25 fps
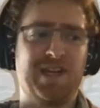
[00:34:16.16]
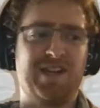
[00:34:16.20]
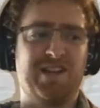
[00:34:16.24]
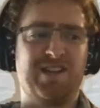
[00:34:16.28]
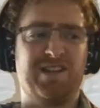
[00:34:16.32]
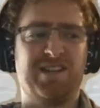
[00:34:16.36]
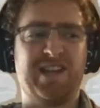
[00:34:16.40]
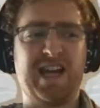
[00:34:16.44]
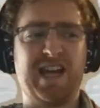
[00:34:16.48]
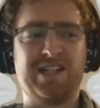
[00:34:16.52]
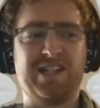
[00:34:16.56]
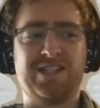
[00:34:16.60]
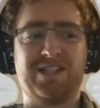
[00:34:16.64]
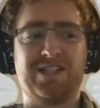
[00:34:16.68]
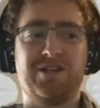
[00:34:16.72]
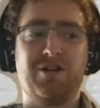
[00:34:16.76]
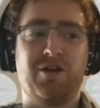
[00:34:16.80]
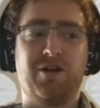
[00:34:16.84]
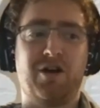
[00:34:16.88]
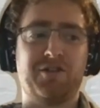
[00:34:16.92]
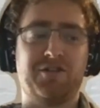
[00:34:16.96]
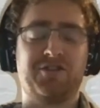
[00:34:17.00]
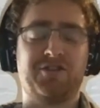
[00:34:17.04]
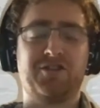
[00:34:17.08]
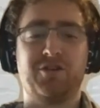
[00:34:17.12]
That's
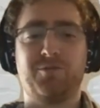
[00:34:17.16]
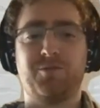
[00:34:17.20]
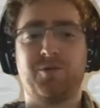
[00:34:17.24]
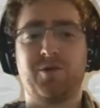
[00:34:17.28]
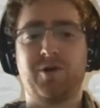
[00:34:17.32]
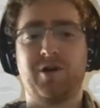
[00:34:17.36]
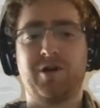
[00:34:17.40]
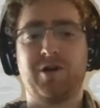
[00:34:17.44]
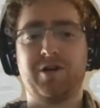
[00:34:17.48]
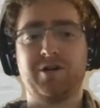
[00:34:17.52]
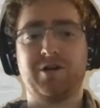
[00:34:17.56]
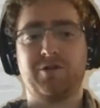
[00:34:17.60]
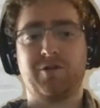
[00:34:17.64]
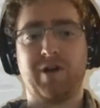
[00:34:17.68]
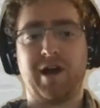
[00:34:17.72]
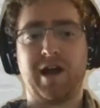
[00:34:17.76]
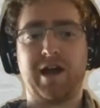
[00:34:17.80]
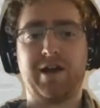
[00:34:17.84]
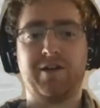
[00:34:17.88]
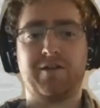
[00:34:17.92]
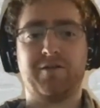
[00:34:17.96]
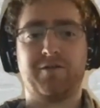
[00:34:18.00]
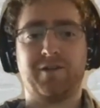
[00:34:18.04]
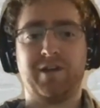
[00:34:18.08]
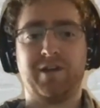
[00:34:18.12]
not super
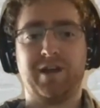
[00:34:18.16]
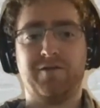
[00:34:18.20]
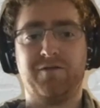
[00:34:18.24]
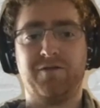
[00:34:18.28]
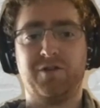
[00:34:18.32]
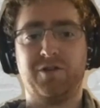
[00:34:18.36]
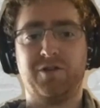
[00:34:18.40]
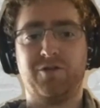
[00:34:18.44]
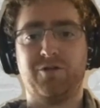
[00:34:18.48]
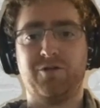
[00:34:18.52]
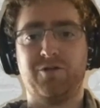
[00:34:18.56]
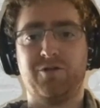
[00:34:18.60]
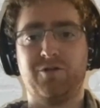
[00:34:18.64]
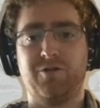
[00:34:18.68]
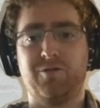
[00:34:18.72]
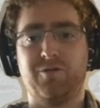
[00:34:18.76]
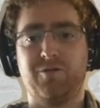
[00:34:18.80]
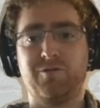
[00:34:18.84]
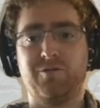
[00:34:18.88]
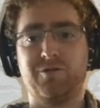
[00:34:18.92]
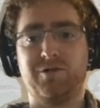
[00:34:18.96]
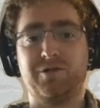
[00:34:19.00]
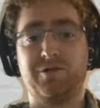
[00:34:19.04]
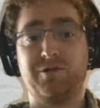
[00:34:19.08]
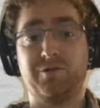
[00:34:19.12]
great if you
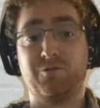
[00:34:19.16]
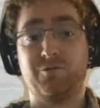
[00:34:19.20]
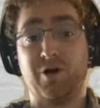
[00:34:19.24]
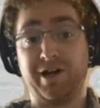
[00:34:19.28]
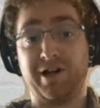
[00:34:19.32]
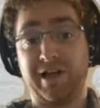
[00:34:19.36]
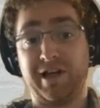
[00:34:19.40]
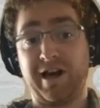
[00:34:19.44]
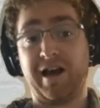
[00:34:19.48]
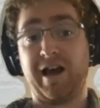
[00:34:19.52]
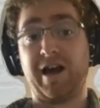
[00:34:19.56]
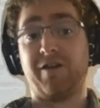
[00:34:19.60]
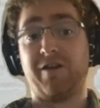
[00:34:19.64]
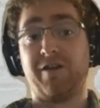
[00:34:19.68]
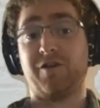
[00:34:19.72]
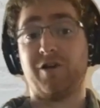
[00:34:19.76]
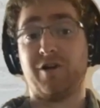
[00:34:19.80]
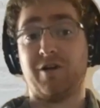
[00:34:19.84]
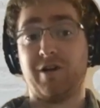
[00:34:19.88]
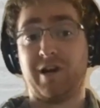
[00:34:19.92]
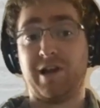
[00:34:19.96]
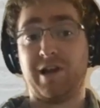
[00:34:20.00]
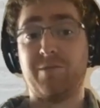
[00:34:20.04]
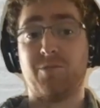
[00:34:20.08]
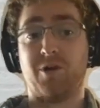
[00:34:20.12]
want to get out of
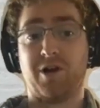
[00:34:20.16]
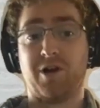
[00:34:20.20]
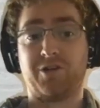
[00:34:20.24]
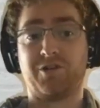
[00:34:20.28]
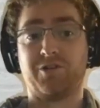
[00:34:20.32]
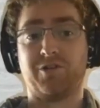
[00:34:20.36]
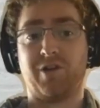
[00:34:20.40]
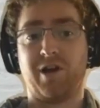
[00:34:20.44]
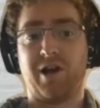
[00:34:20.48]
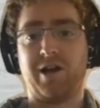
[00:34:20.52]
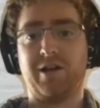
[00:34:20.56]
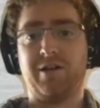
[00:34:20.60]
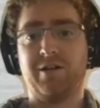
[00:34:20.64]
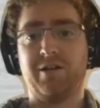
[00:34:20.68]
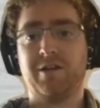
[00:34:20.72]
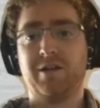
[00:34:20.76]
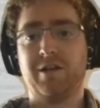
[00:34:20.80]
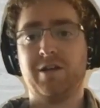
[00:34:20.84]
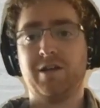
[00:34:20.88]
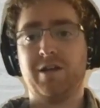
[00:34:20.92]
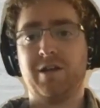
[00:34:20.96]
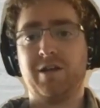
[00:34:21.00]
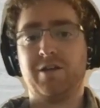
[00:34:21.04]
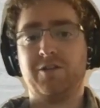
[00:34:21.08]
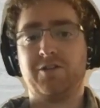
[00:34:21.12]
your inbox, right?
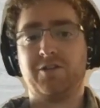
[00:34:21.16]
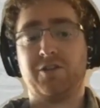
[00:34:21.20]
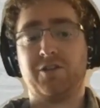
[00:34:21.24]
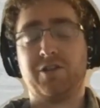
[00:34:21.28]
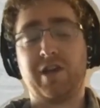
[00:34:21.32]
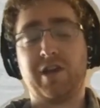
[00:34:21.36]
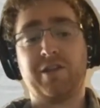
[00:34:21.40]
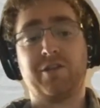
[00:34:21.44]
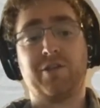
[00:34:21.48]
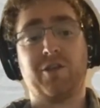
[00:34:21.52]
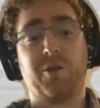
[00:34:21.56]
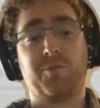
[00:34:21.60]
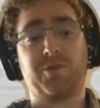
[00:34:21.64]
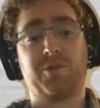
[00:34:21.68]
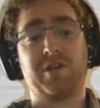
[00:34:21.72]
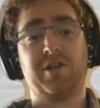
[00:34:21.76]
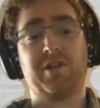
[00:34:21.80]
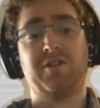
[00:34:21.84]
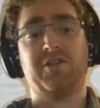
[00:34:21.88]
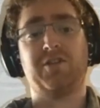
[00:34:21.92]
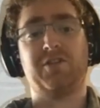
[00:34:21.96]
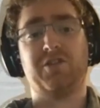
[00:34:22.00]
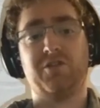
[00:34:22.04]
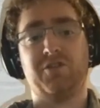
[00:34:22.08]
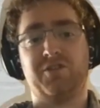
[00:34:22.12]
So the other option
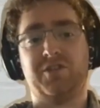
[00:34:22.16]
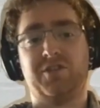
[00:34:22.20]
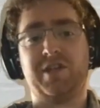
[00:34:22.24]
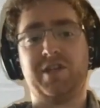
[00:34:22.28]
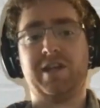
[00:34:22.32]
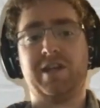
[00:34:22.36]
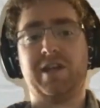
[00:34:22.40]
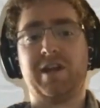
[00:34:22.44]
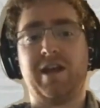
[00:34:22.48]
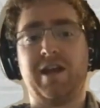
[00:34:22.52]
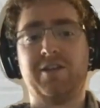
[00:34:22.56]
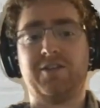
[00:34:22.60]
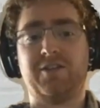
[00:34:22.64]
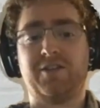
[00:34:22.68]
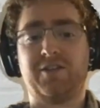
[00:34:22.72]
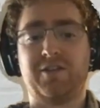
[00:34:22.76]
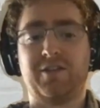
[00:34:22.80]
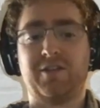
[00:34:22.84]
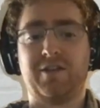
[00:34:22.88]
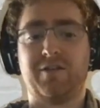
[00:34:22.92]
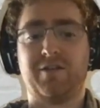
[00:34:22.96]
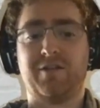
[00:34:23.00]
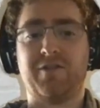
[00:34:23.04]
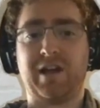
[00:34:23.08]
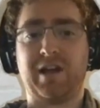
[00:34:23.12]
is to use DNS
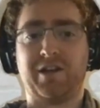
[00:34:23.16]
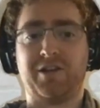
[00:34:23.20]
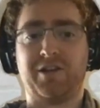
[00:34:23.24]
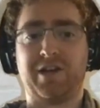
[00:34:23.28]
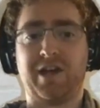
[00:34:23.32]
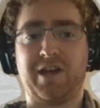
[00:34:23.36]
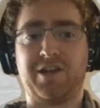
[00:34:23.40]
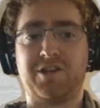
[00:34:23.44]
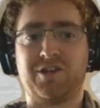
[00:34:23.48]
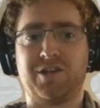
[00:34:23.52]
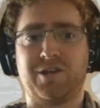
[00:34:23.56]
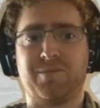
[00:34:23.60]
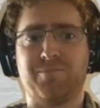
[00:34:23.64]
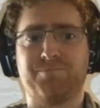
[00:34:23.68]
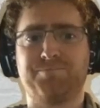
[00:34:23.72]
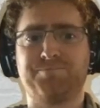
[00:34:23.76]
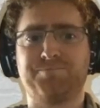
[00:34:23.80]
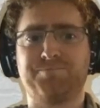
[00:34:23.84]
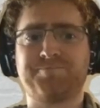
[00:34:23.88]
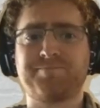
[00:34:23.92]
validation.